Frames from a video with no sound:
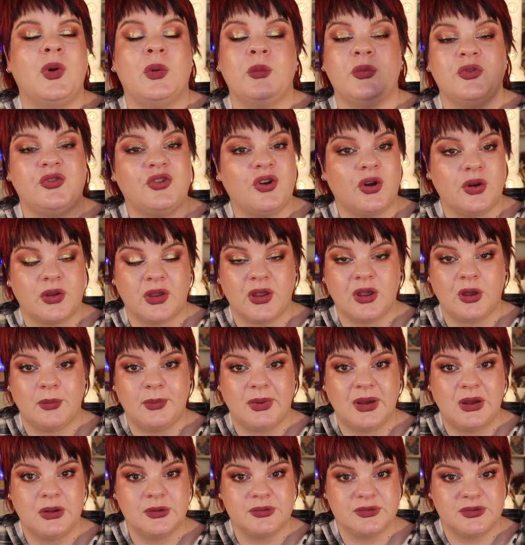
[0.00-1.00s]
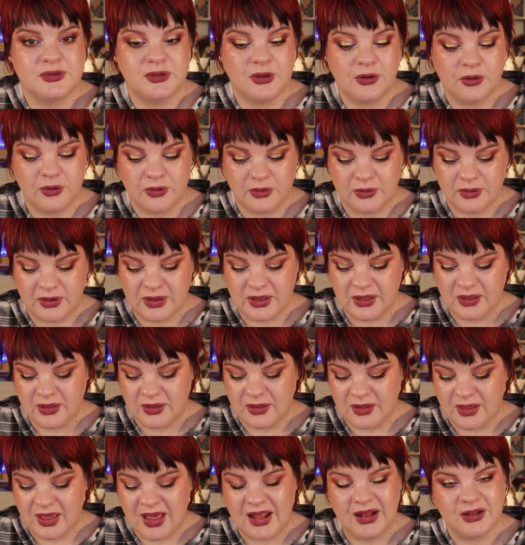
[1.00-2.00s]
we're talking about her
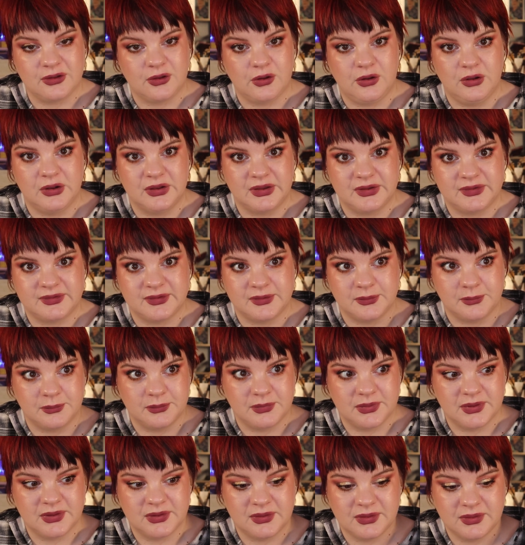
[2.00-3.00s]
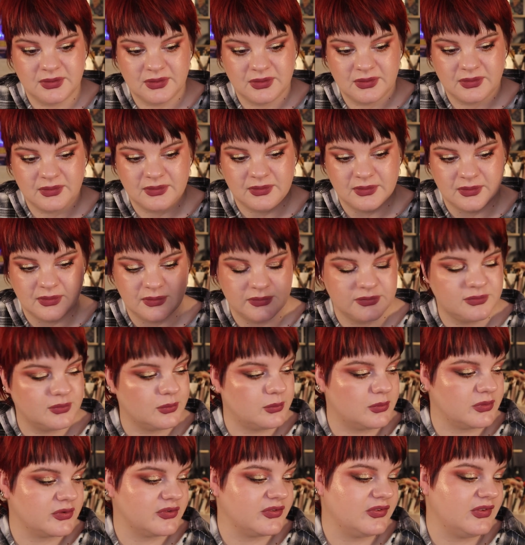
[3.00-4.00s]
alcoholism
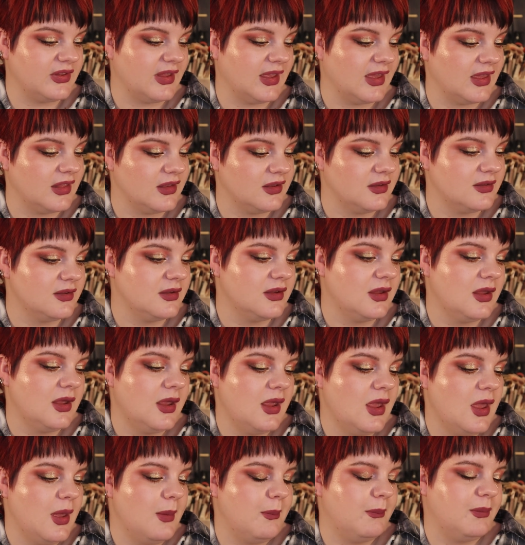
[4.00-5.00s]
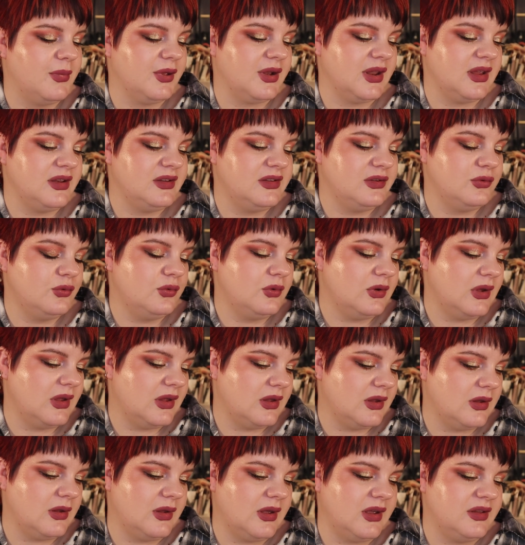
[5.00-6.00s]
towards the end. But I
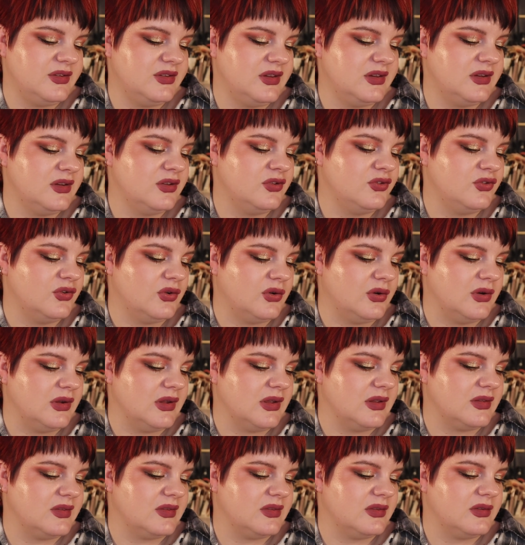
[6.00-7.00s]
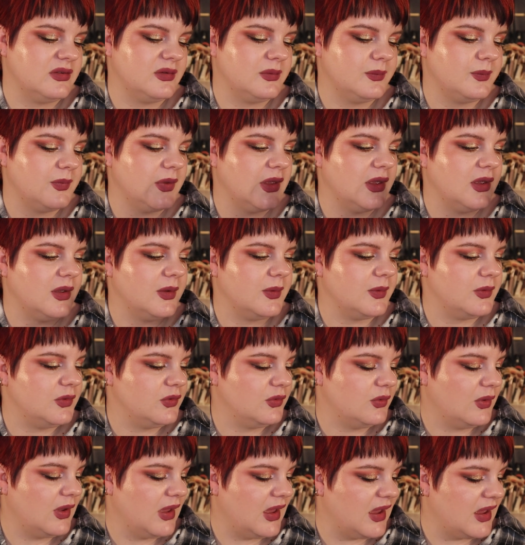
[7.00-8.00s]
did enjoy it.
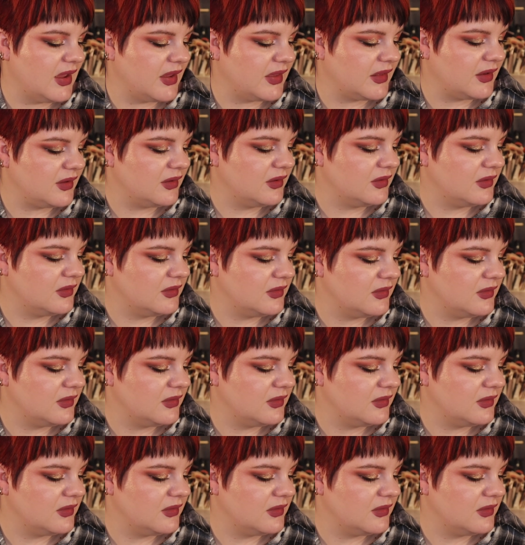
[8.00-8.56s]
You had,